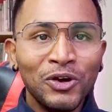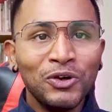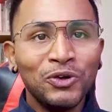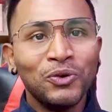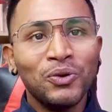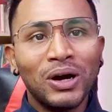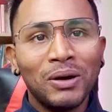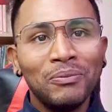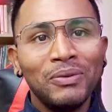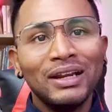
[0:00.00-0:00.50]
to
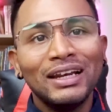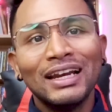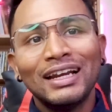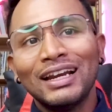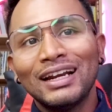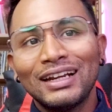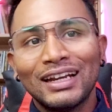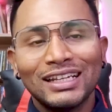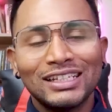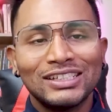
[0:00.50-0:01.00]
a big
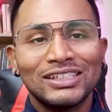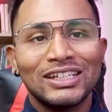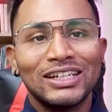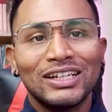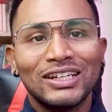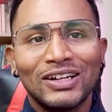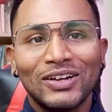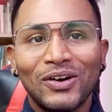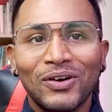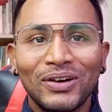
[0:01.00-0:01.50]
data
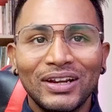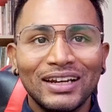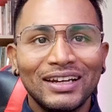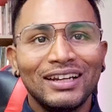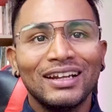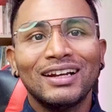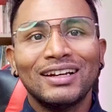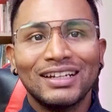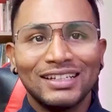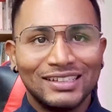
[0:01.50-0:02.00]
tester or
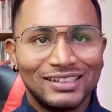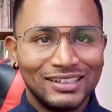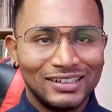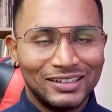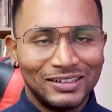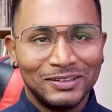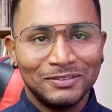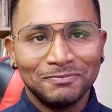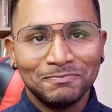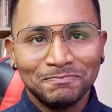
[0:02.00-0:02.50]
ETL tester.
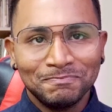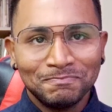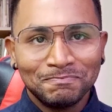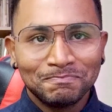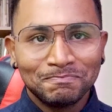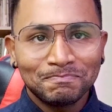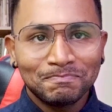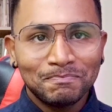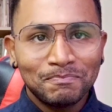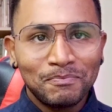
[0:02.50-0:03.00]

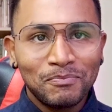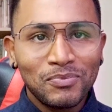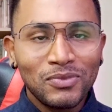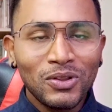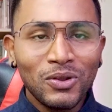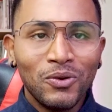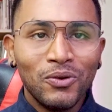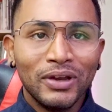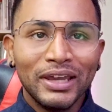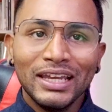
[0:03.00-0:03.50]

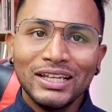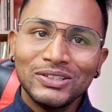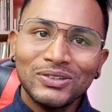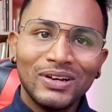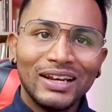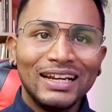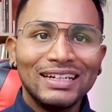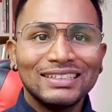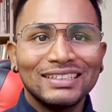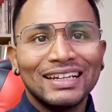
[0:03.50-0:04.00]
Okay, so
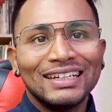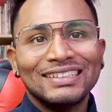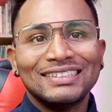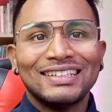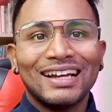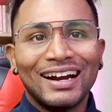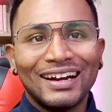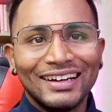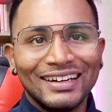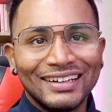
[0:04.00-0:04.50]
let's get
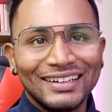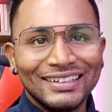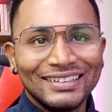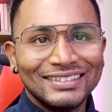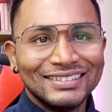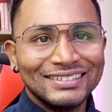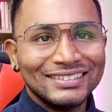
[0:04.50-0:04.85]
started.